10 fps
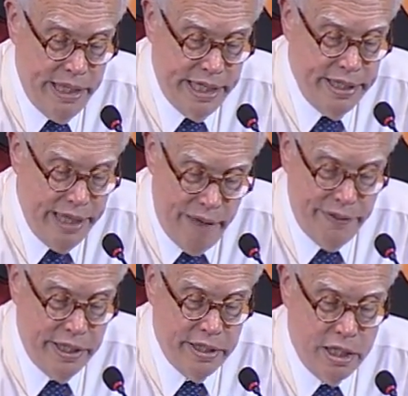But as the
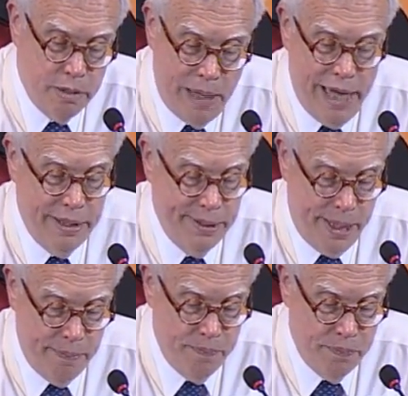evidence has piled
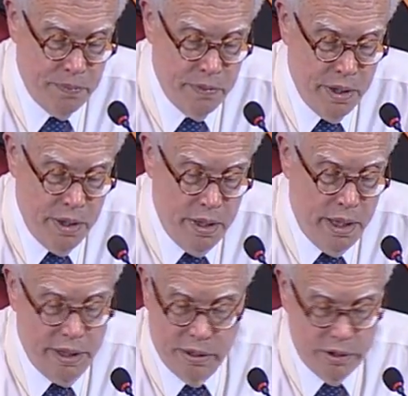up,
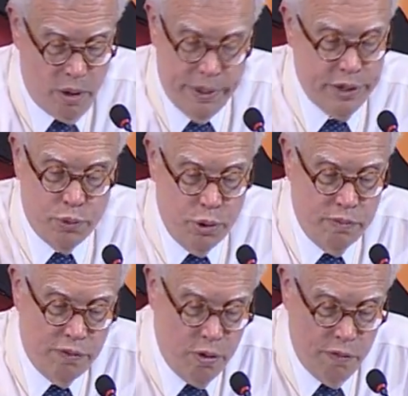and there's always room
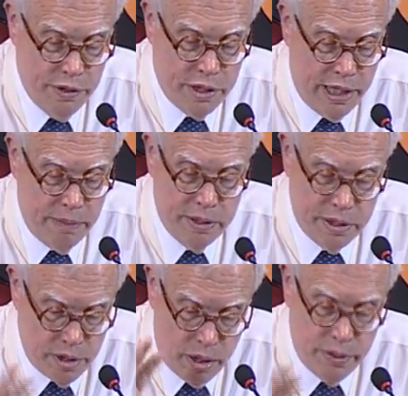for overstatement,
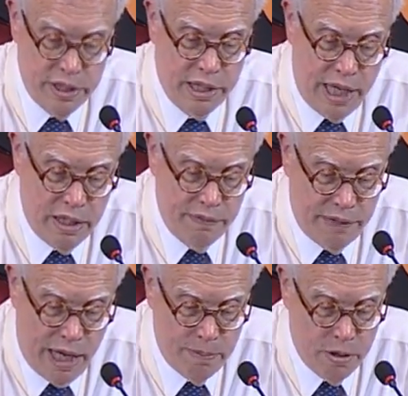there's always a lot of
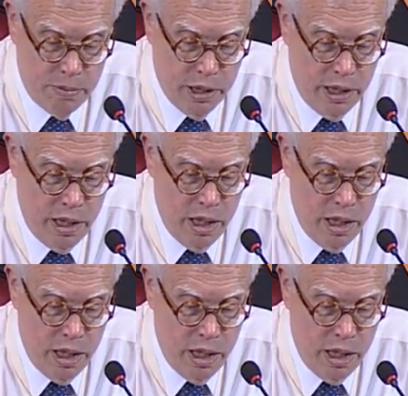hyperbole.